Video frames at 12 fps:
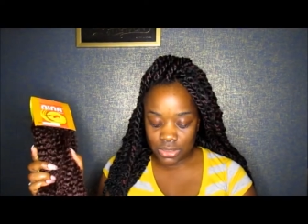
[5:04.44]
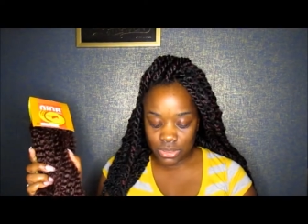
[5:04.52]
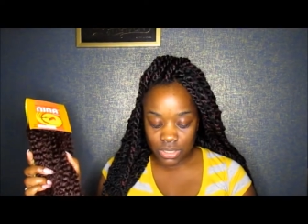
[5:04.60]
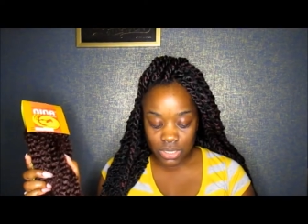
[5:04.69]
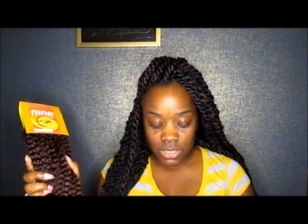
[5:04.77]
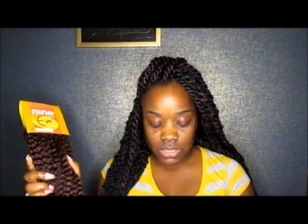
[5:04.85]

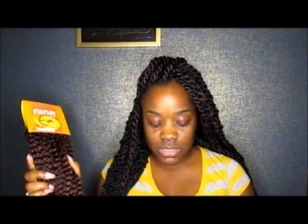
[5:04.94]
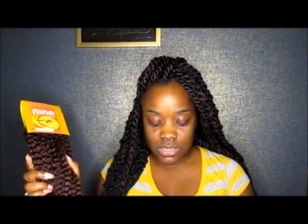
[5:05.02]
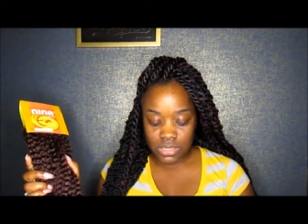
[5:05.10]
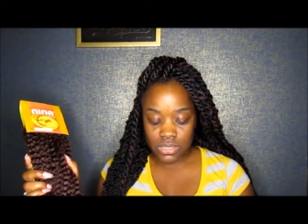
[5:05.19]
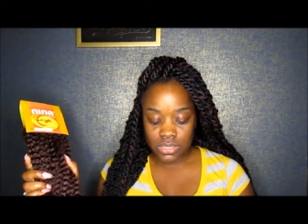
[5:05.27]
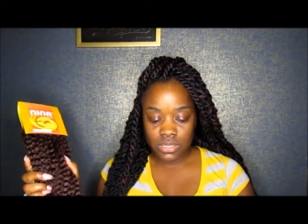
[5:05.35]

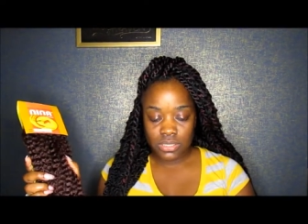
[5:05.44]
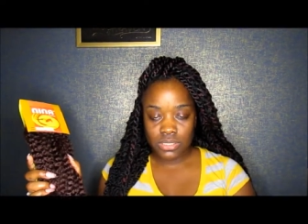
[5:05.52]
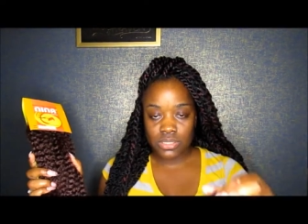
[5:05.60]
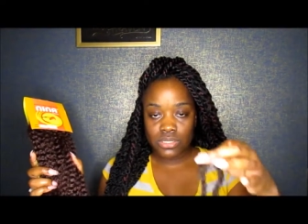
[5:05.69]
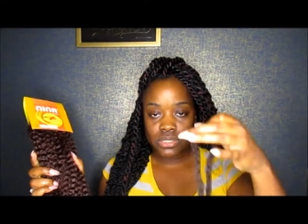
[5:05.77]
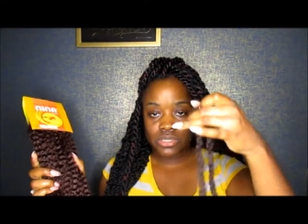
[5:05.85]
looks
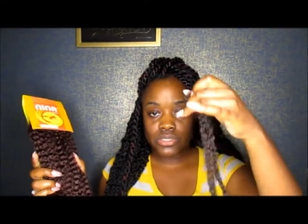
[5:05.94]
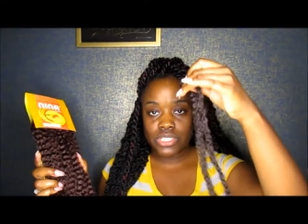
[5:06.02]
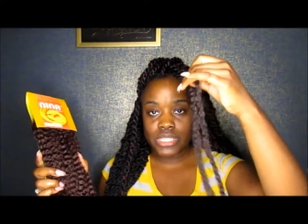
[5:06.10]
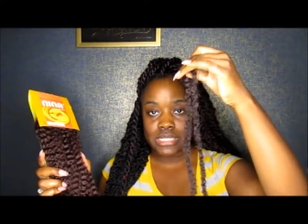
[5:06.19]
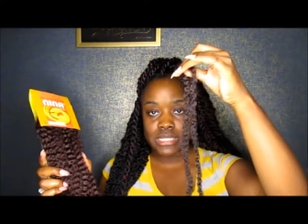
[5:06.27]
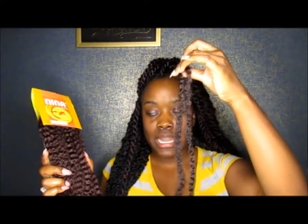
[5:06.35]

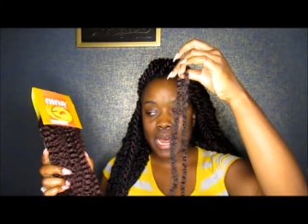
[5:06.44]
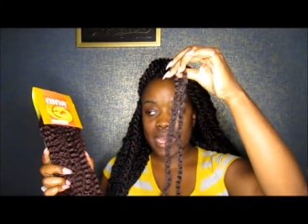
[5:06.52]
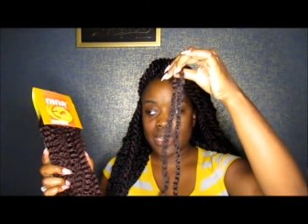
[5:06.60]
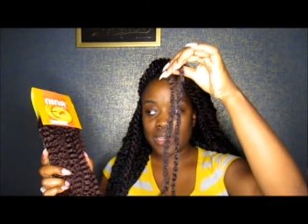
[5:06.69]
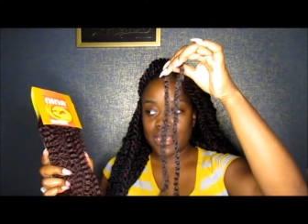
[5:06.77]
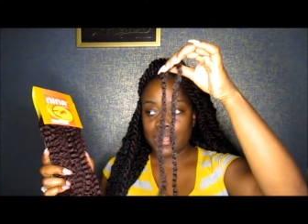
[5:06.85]
just
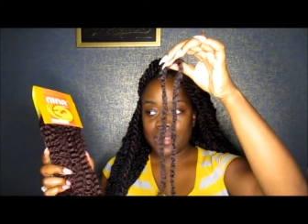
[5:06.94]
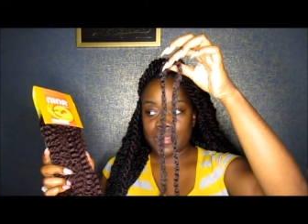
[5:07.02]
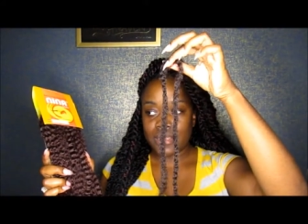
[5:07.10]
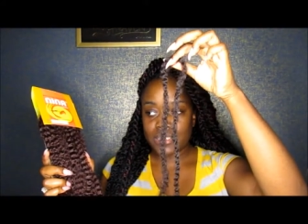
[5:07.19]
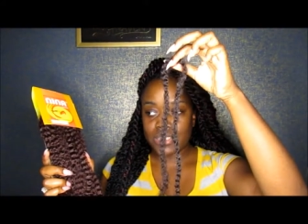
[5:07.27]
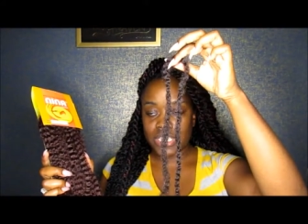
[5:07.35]
like
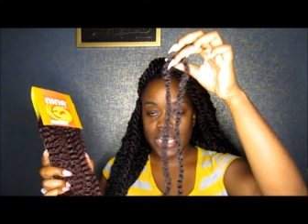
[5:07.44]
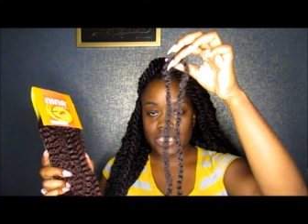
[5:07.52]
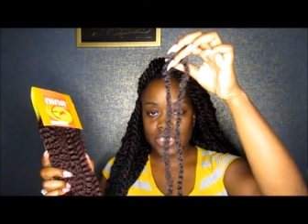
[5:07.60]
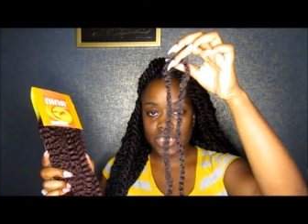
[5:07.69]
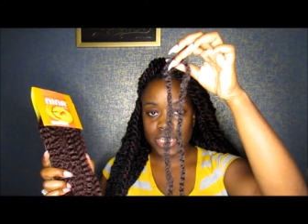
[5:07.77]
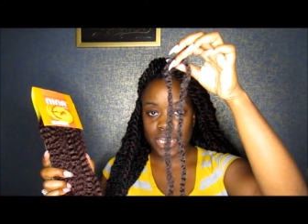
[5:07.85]
this
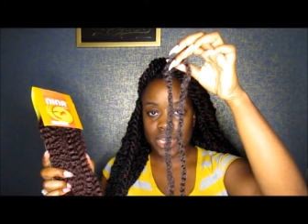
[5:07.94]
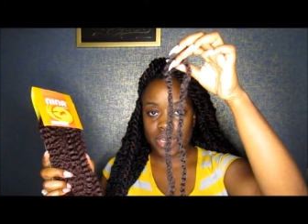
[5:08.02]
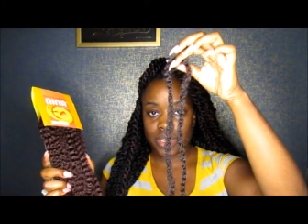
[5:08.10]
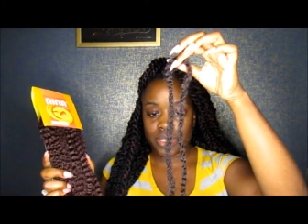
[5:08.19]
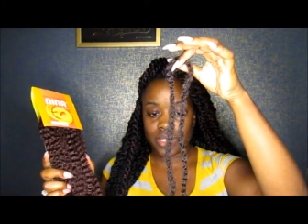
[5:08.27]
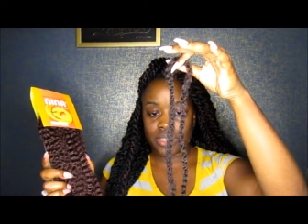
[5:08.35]
textured
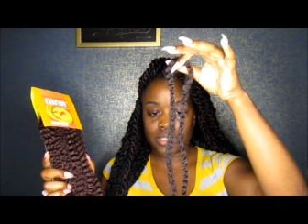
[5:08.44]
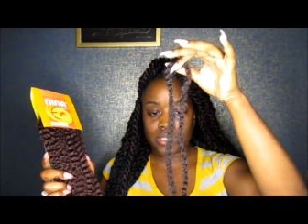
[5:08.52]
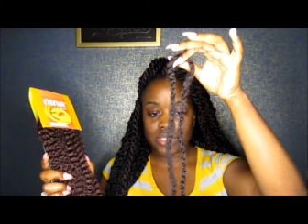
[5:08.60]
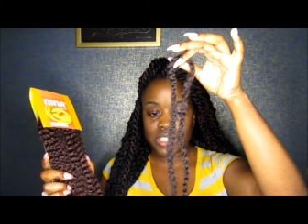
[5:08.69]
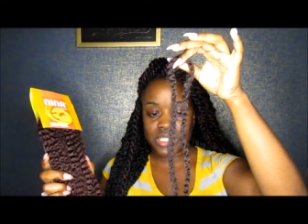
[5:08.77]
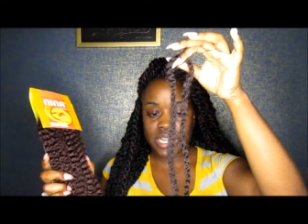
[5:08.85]
hair. It
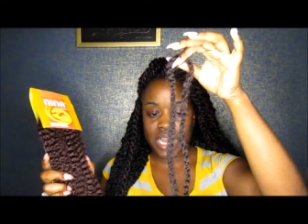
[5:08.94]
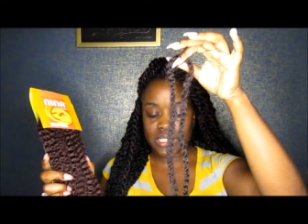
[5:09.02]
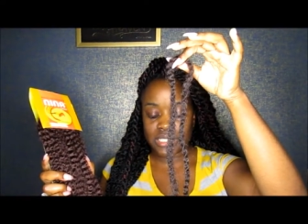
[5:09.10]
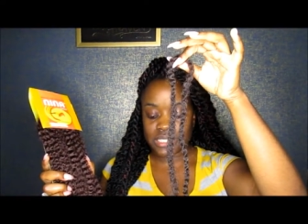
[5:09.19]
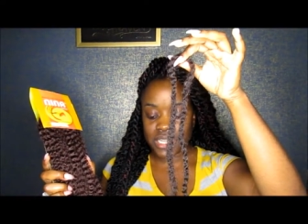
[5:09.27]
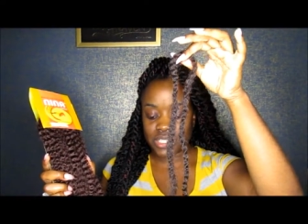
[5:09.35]
looks just like
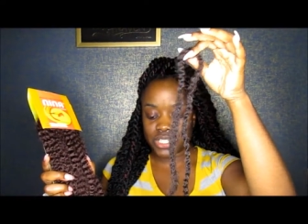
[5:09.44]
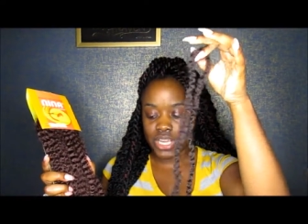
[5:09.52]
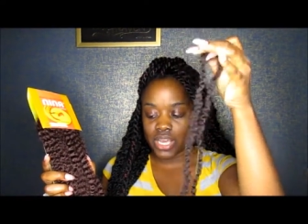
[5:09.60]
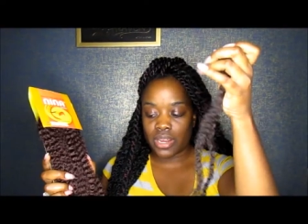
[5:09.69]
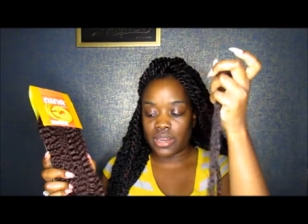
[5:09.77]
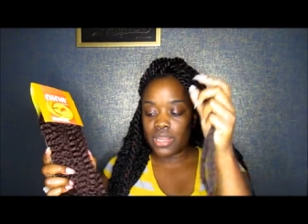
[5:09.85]
this textured
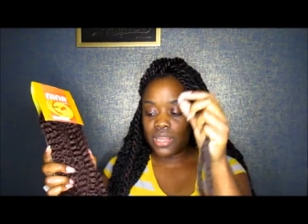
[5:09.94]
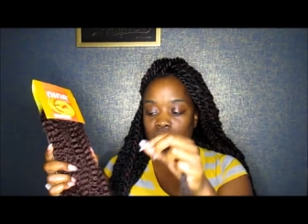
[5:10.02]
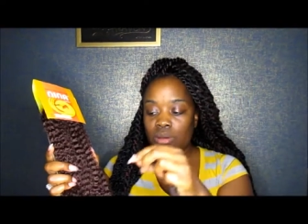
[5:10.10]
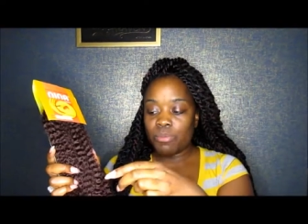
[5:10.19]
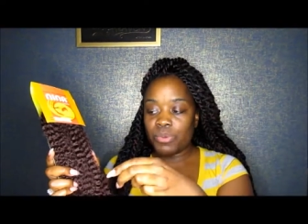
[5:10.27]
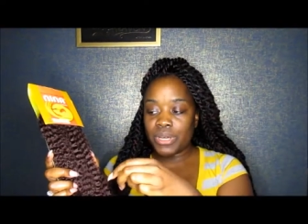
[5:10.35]
hair,
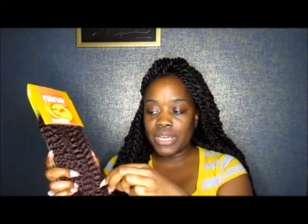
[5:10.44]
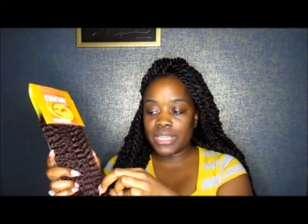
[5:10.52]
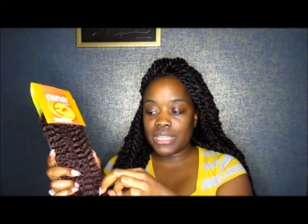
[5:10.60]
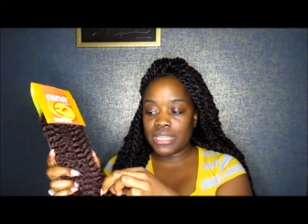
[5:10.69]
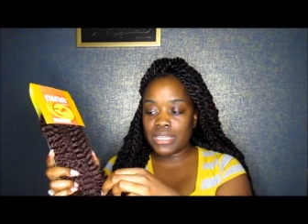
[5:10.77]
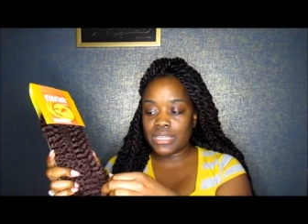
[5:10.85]
but
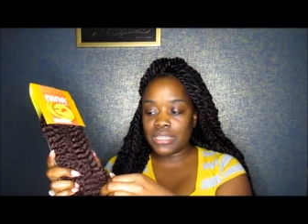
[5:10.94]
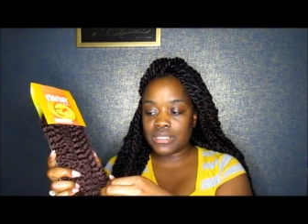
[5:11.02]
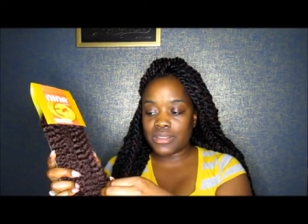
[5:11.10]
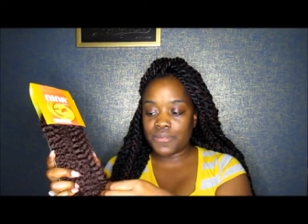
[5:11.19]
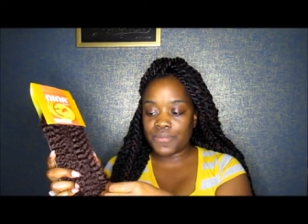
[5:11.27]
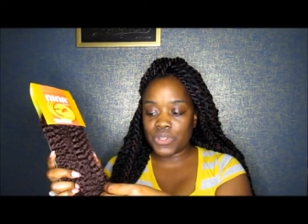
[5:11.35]

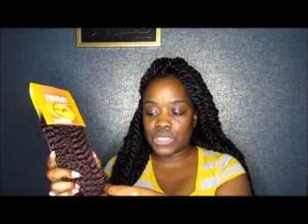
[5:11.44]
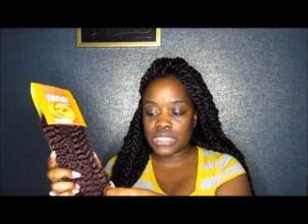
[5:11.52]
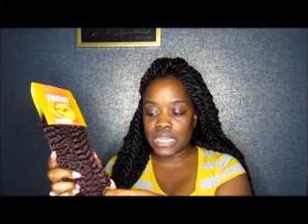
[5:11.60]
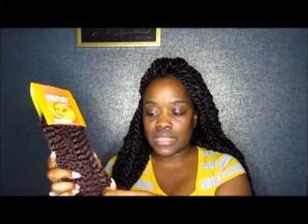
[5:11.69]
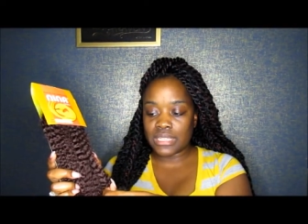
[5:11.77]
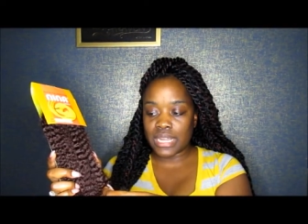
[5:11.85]
it feels
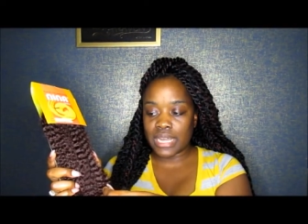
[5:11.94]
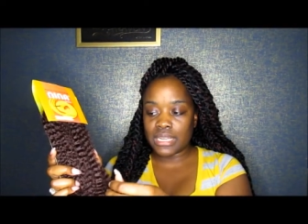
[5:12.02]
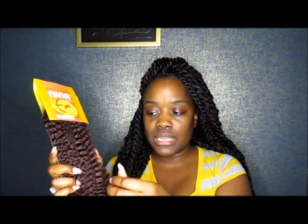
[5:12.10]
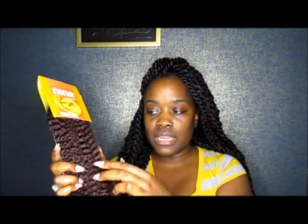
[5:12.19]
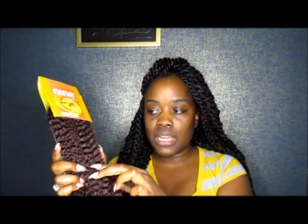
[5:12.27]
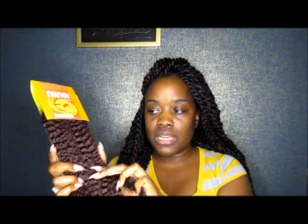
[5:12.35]
nothing like
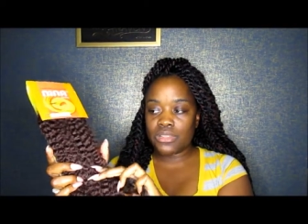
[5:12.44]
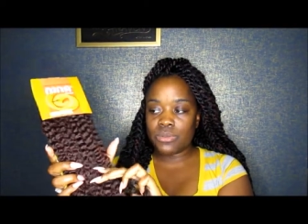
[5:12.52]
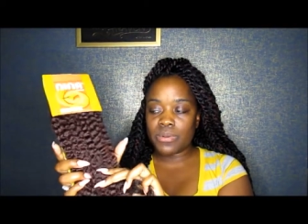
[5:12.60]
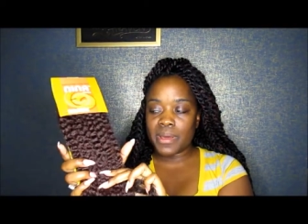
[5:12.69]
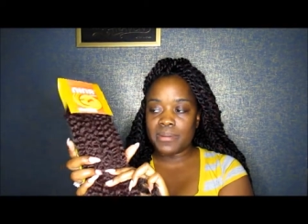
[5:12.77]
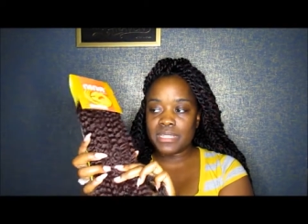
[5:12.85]
it. And you
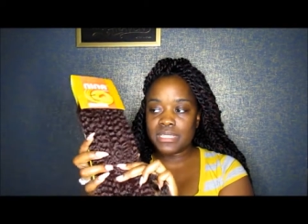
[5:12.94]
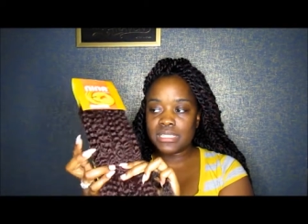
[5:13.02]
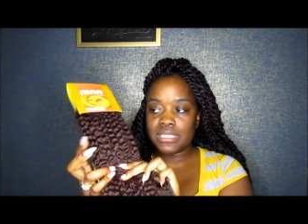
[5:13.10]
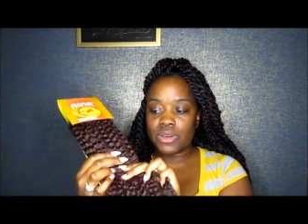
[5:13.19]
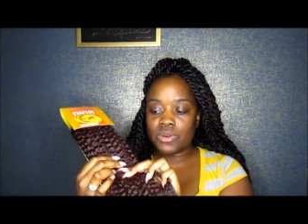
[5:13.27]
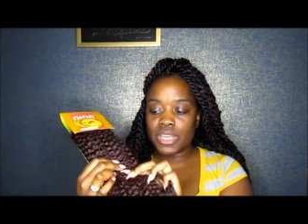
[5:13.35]
probably can
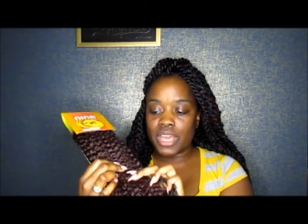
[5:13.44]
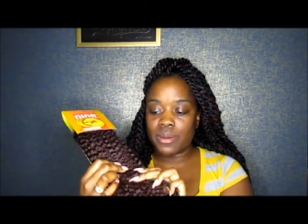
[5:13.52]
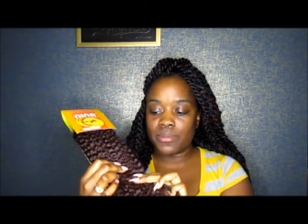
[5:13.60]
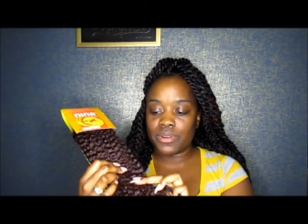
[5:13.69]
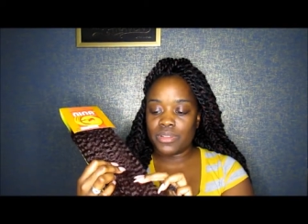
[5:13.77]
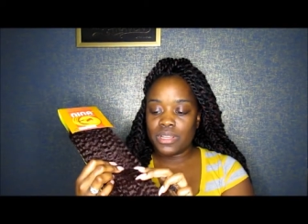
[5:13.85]
see on
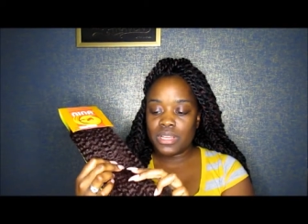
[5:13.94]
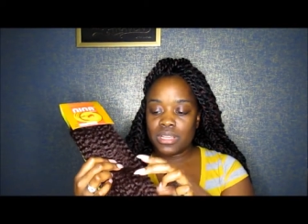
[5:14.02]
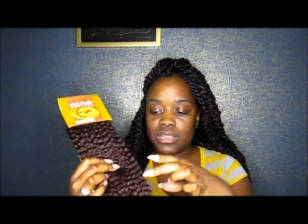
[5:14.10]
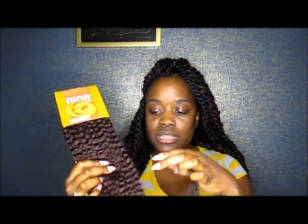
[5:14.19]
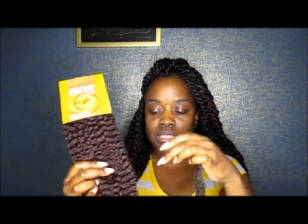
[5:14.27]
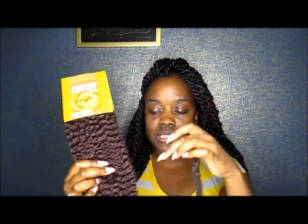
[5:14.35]
camera.
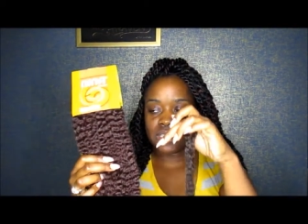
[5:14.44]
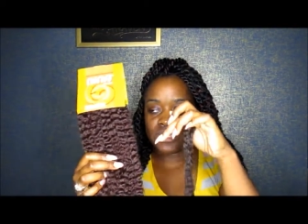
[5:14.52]
This is a